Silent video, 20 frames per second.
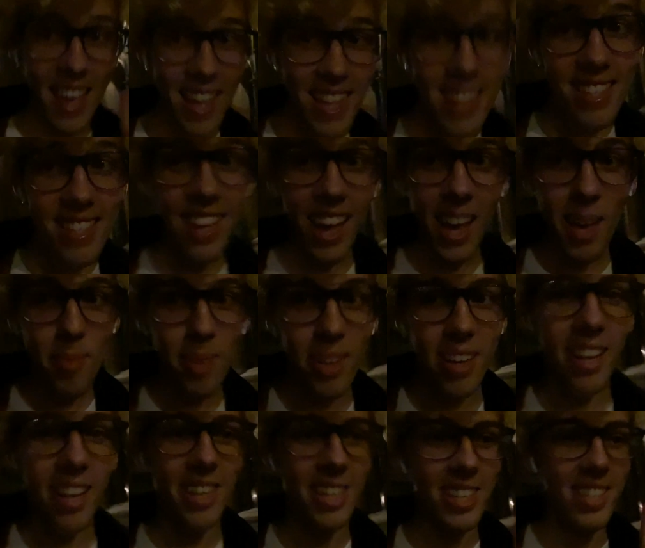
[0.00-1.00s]
in time
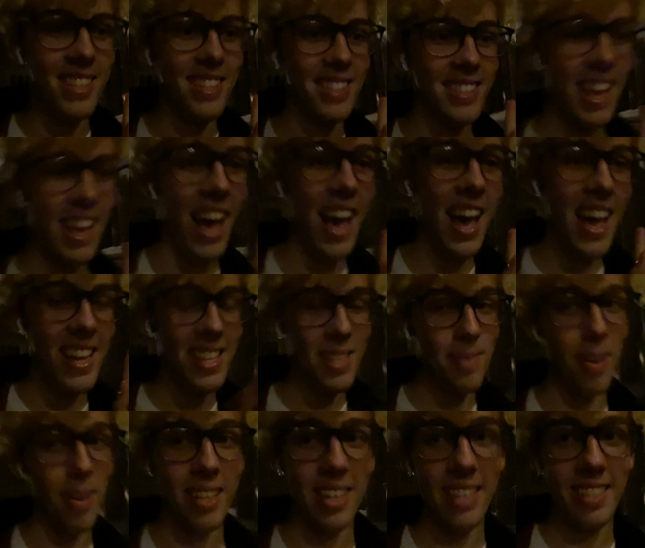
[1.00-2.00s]
conditions, a
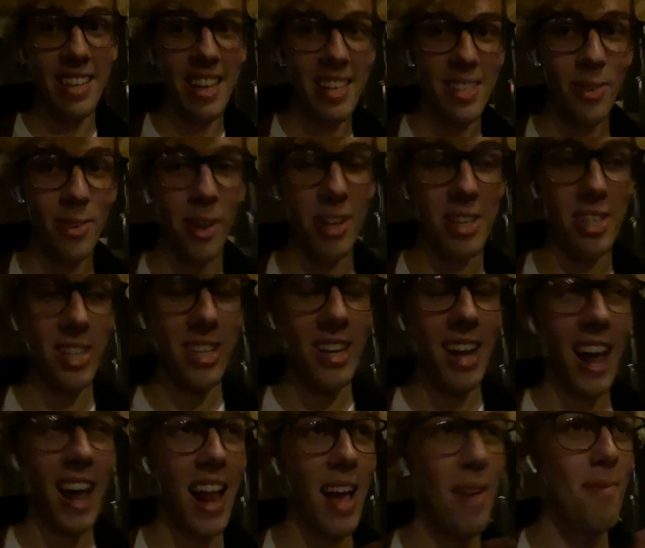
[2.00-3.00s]
semantics data question
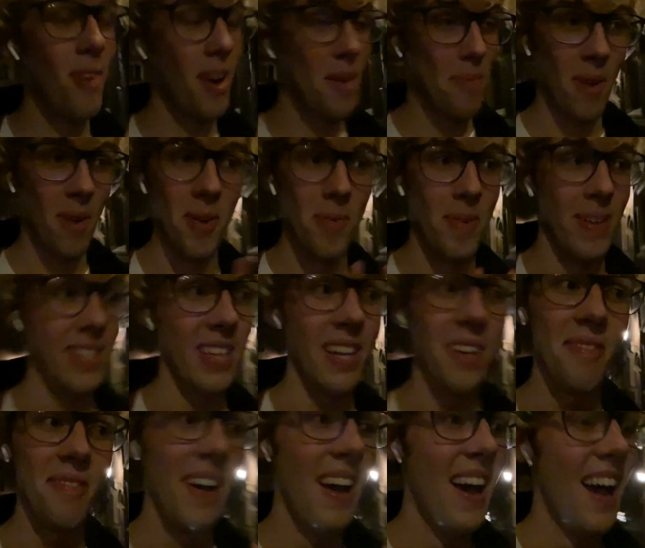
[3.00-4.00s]
and I'm very proud of myself